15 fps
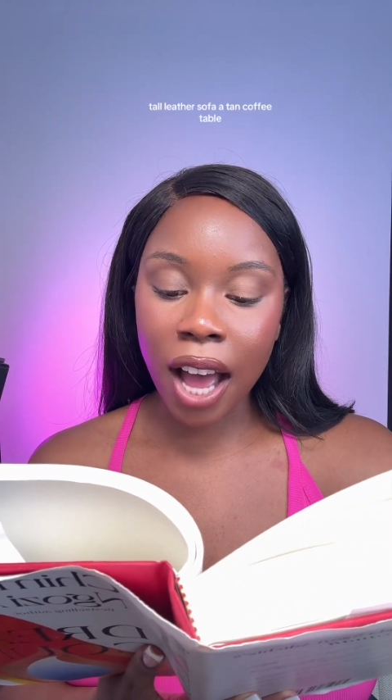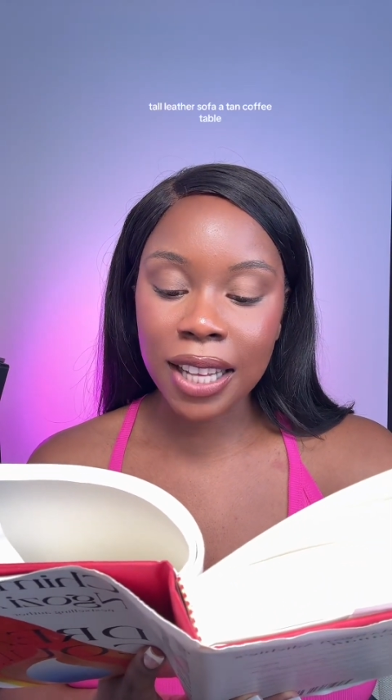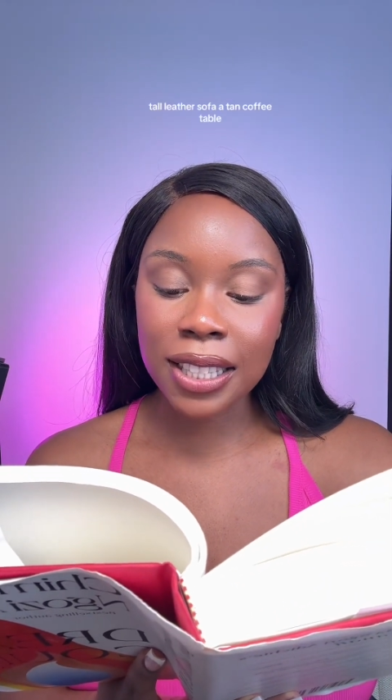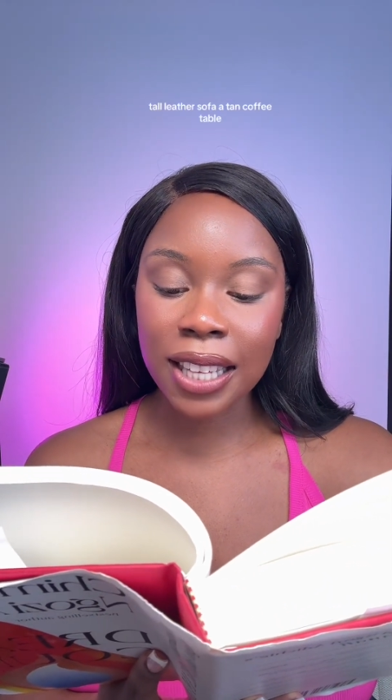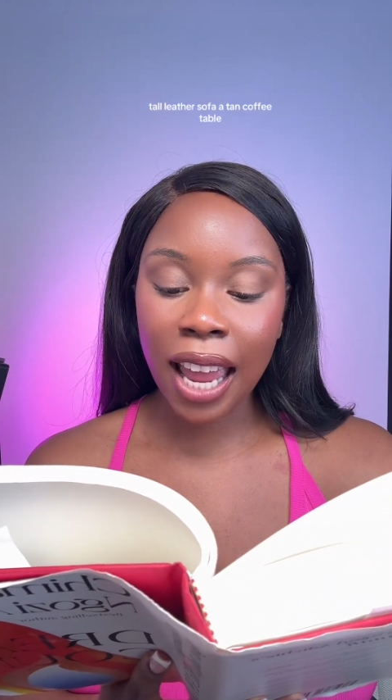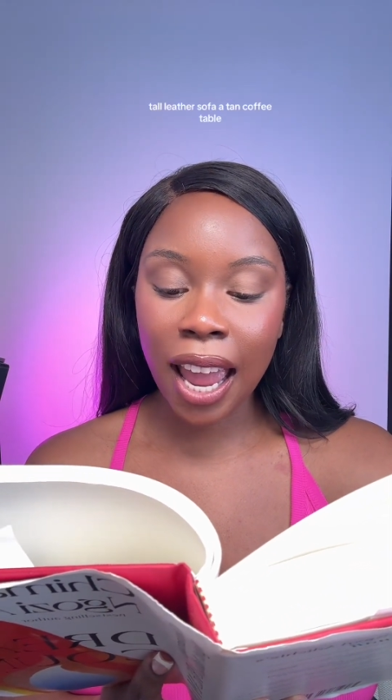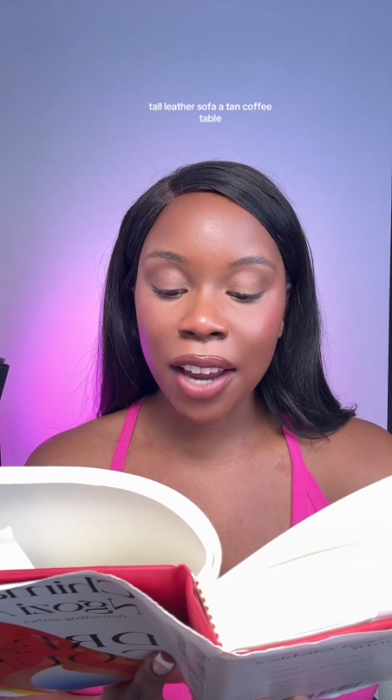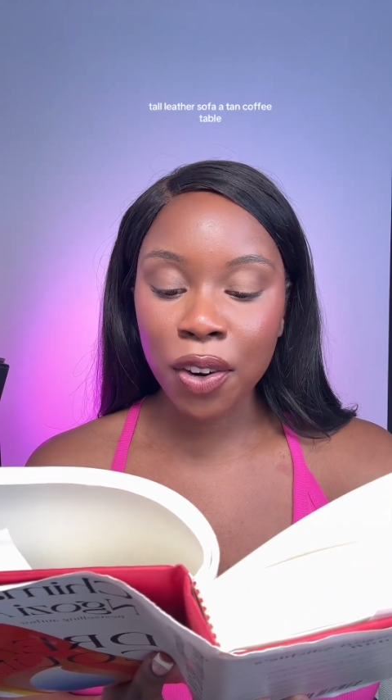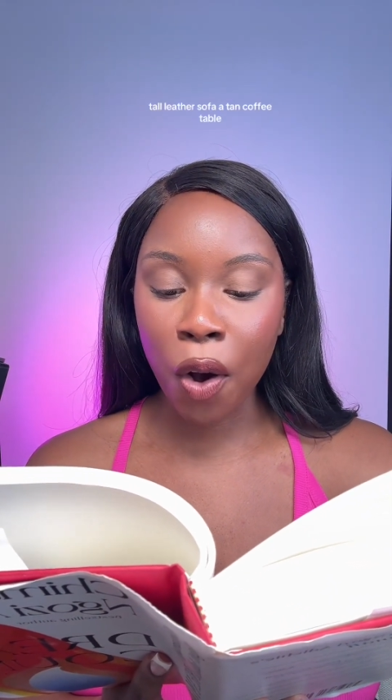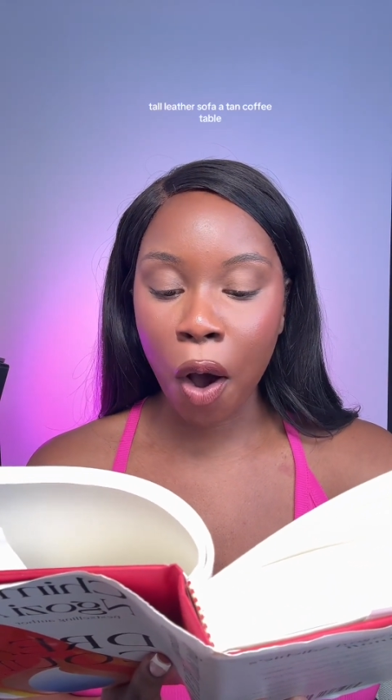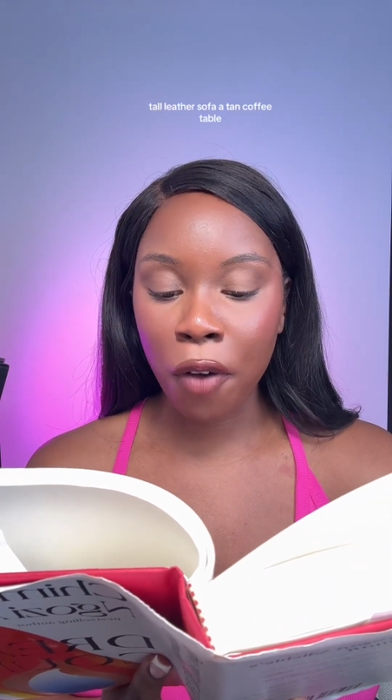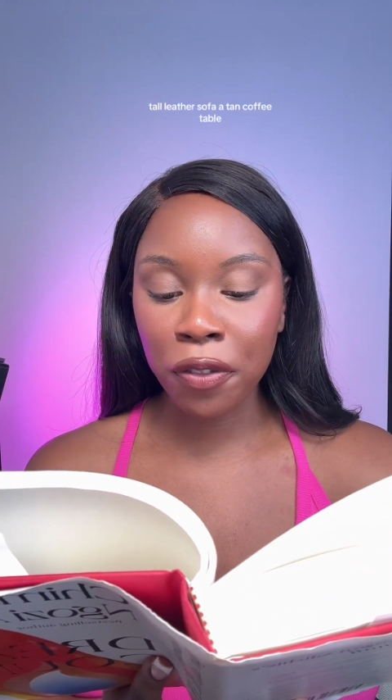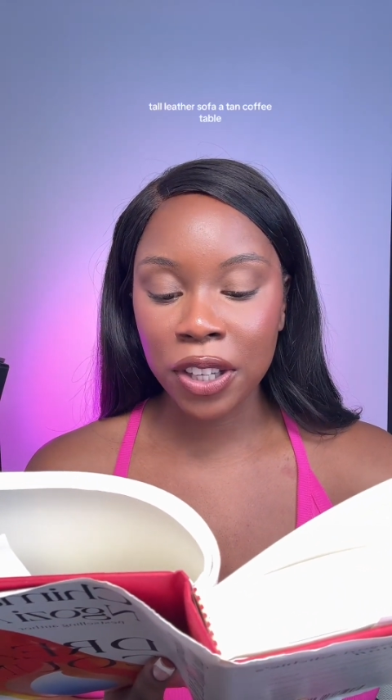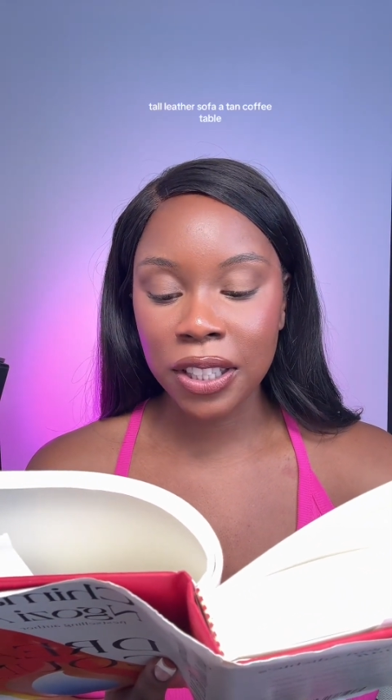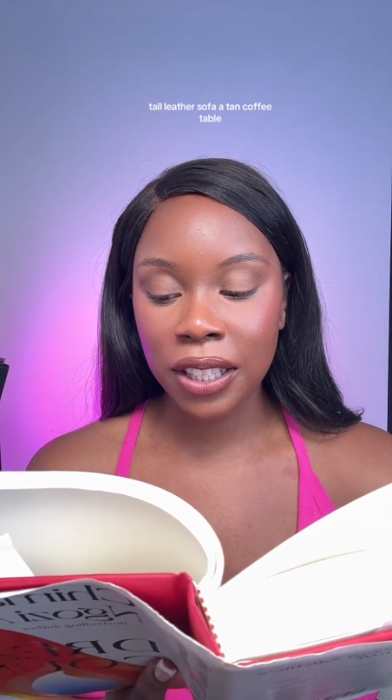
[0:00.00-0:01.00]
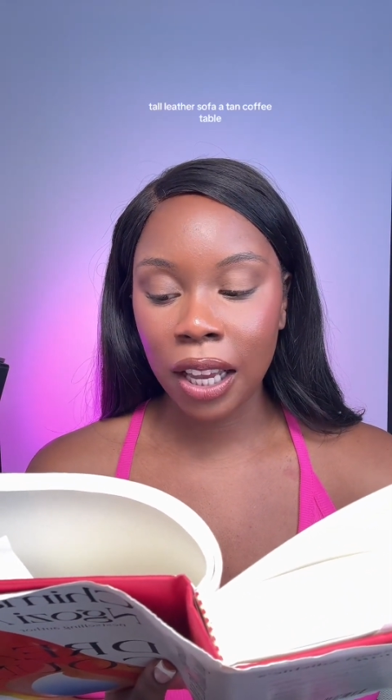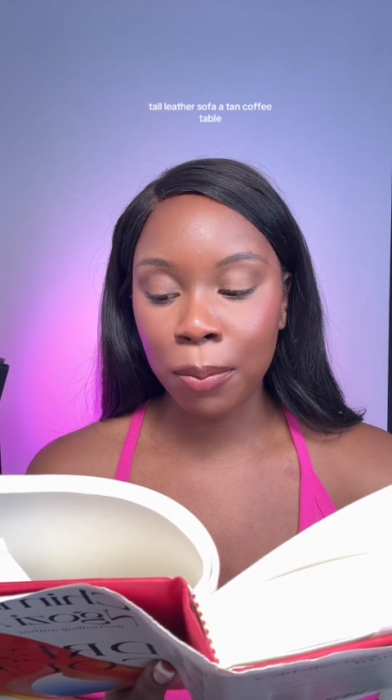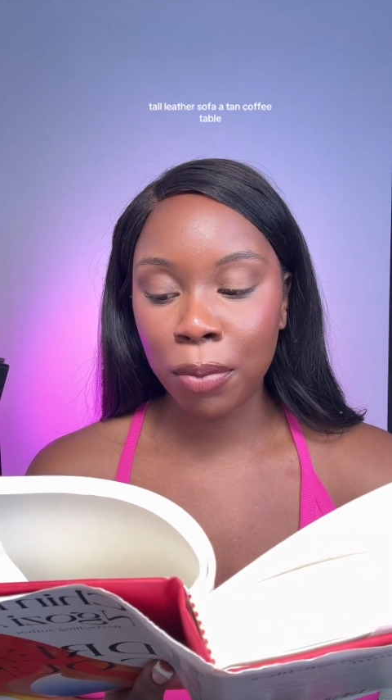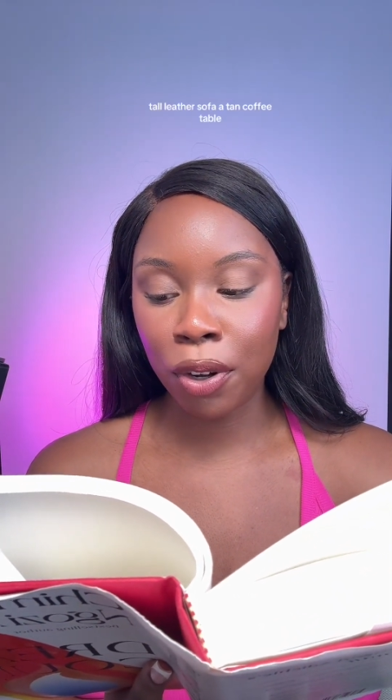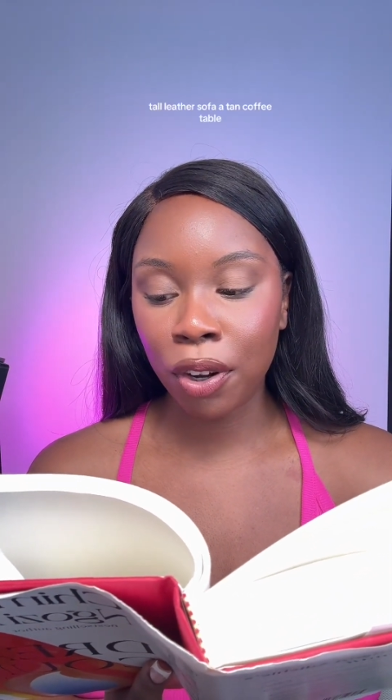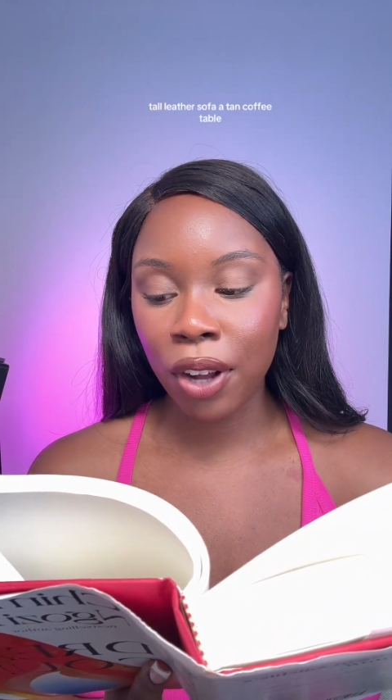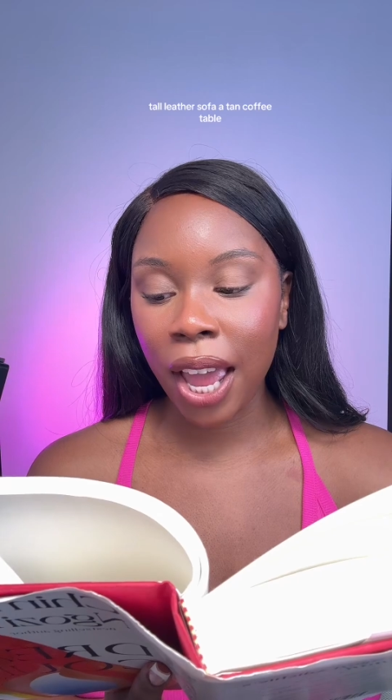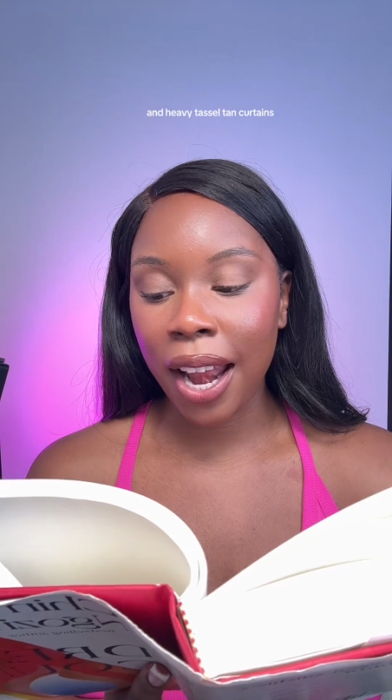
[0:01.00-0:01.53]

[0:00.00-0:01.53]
a tan coffee table,